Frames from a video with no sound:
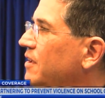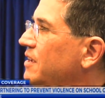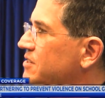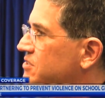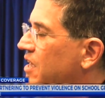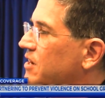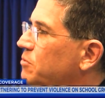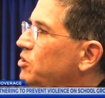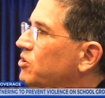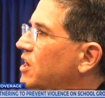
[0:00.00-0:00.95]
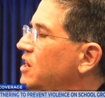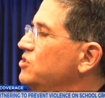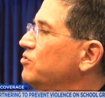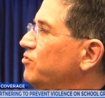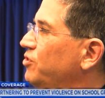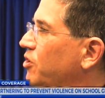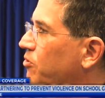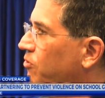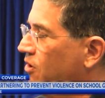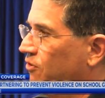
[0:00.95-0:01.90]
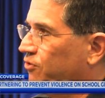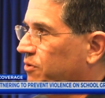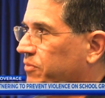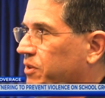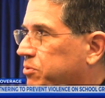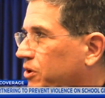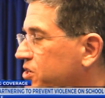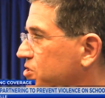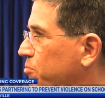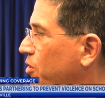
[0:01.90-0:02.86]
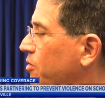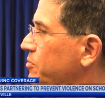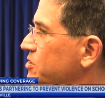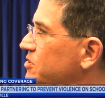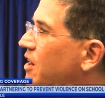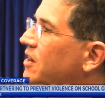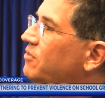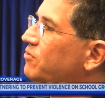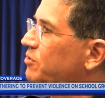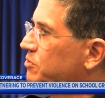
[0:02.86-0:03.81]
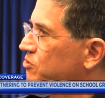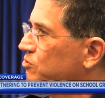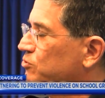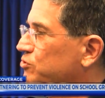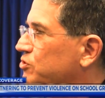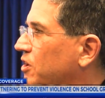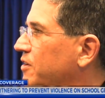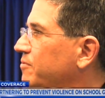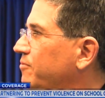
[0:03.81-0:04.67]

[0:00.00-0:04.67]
is that communication flow from the police department side and from the school side.